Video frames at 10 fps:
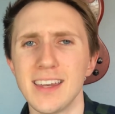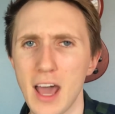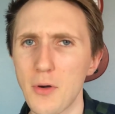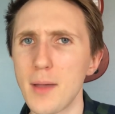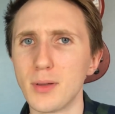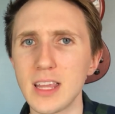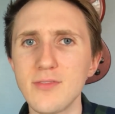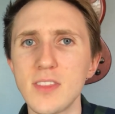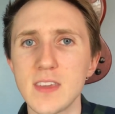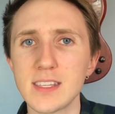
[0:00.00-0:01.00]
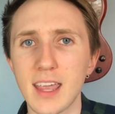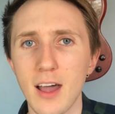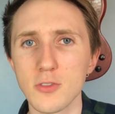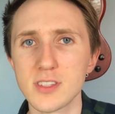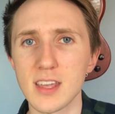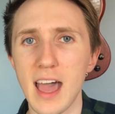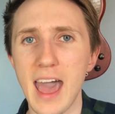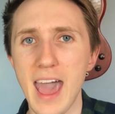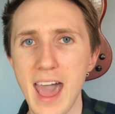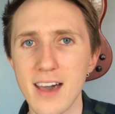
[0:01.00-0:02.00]
Now, I believe that these accounts
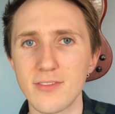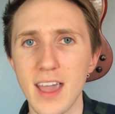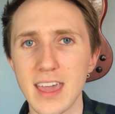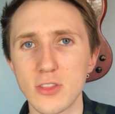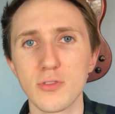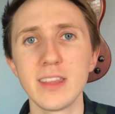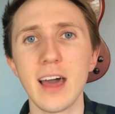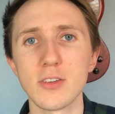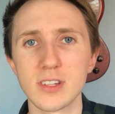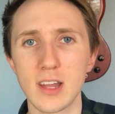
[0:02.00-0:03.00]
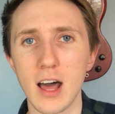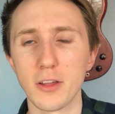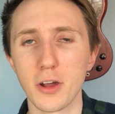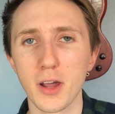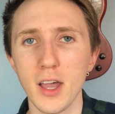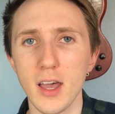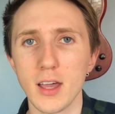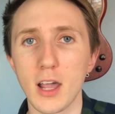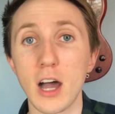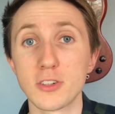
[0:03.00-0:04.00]
have a $3,000
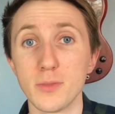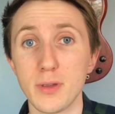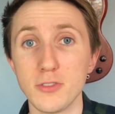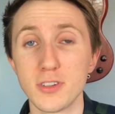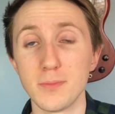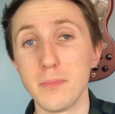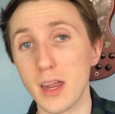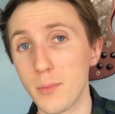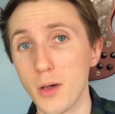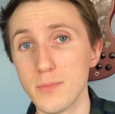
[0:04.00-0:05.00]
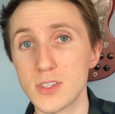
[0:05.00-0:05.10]
contribution minimum.